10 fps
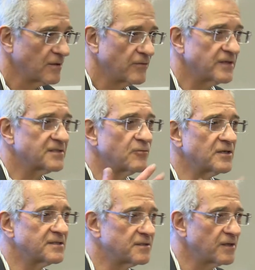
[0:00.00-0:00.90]
This
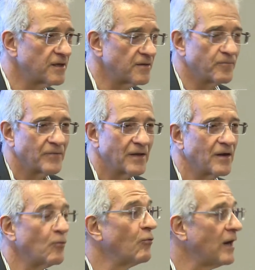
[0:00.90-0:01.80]
was their
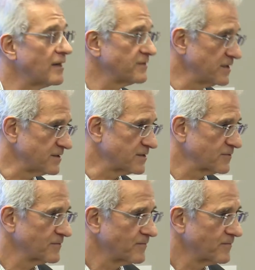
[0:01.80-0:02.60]
Wild East,